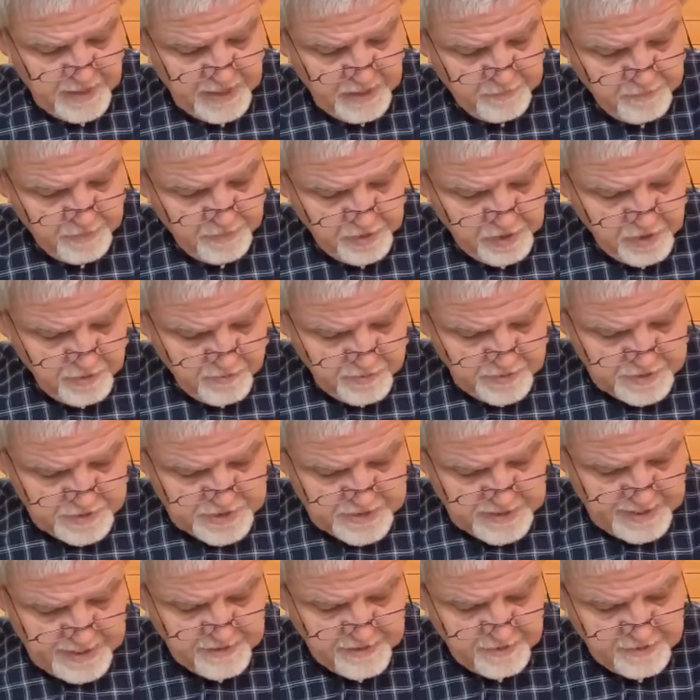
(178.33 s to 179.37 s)
And Manoah
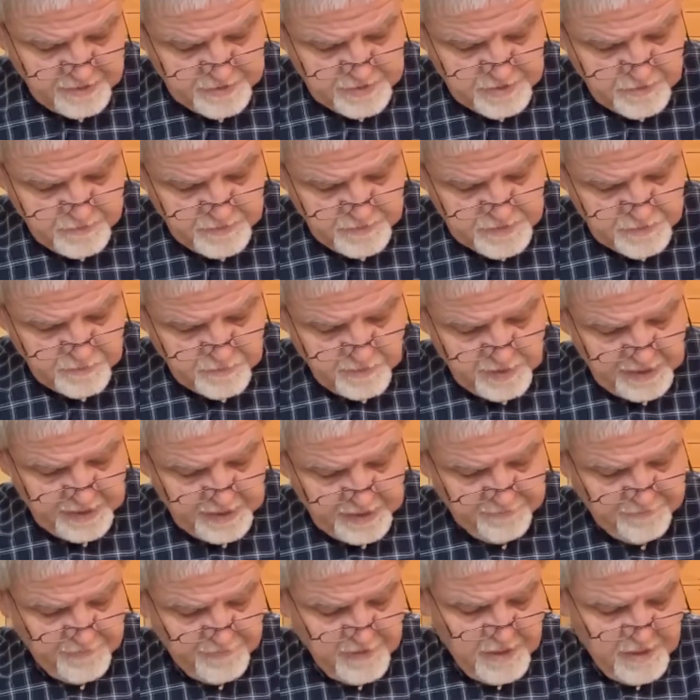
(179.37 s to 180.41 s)
said unto his
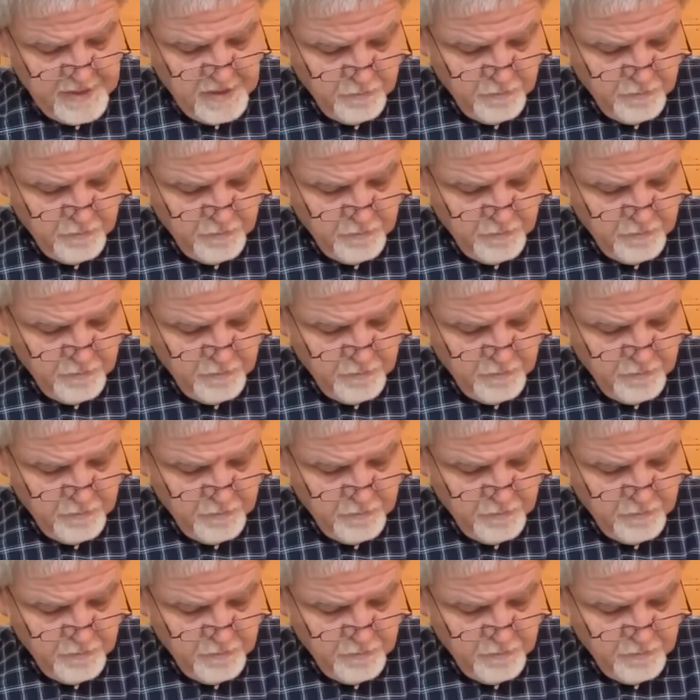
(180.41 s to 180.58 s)
wife,